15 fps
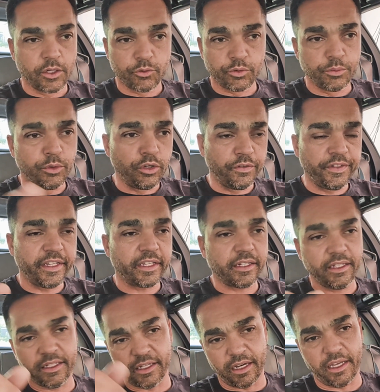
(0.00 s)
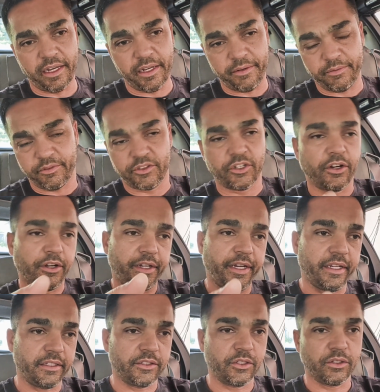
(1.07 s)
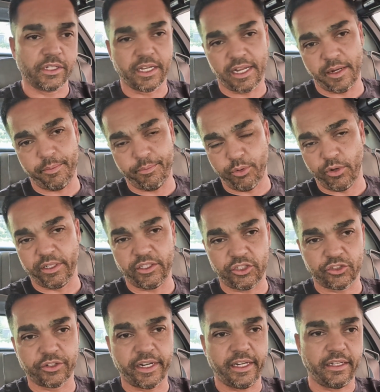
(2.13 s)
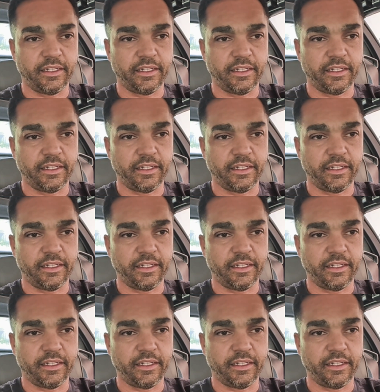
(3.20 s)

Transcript: Removed it. He cut it, turned it so it kind of points straight,